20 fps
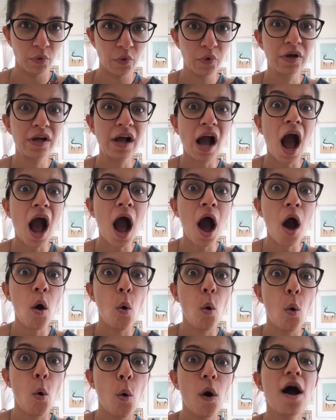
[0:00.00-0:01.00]

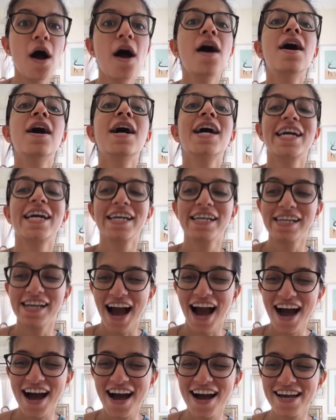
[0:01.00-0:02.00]
Cow,
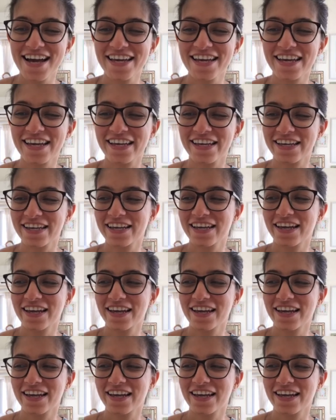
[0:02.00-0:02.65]
guy,